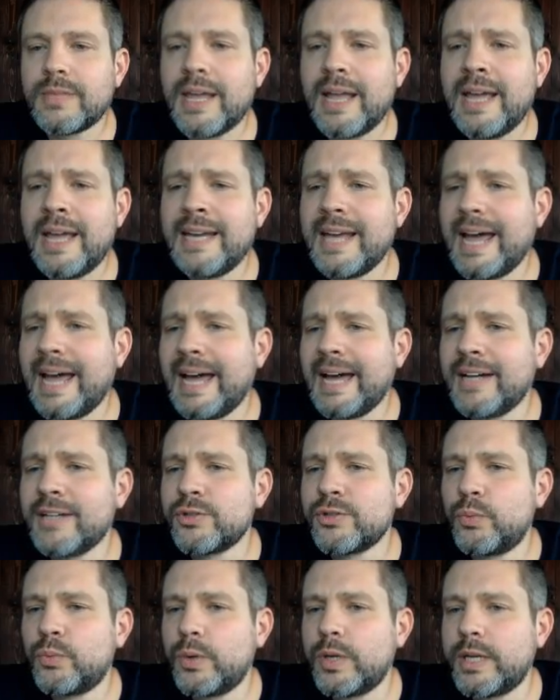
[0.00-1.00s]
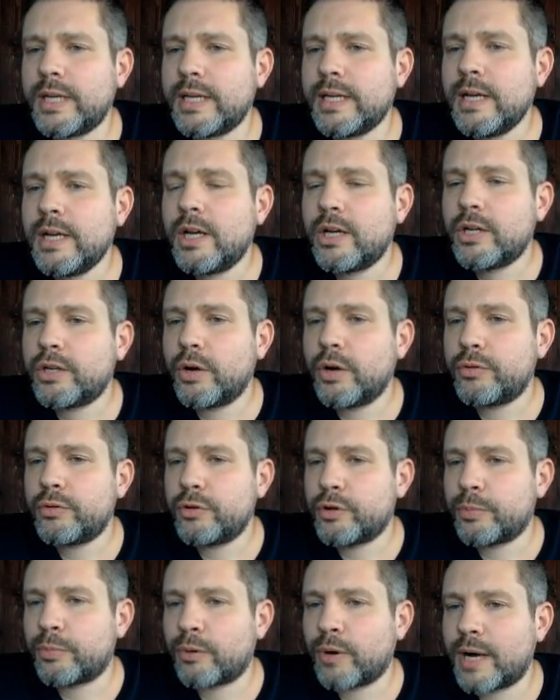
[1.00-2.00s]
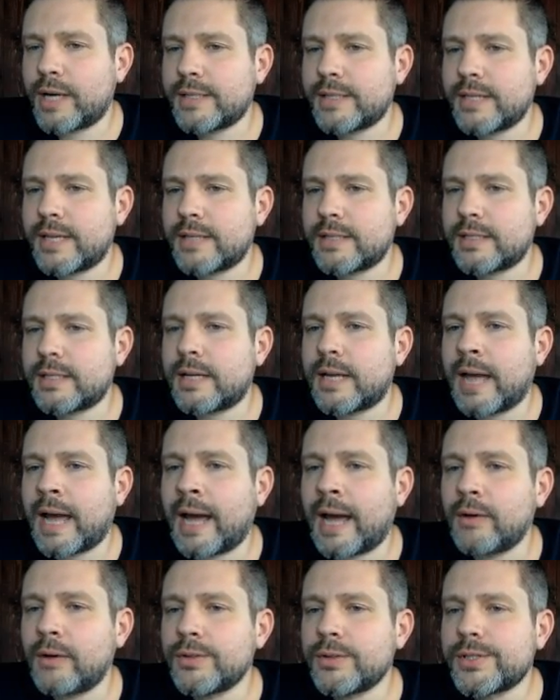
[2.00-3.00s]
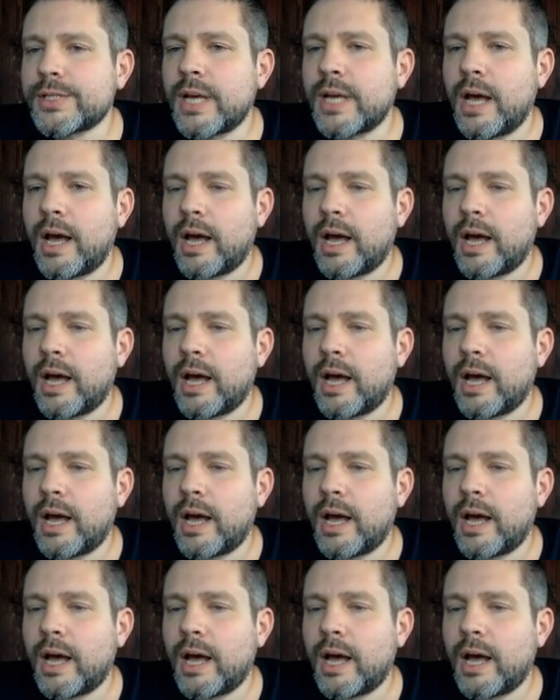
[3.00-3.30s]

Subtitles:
And as we go through the process in-house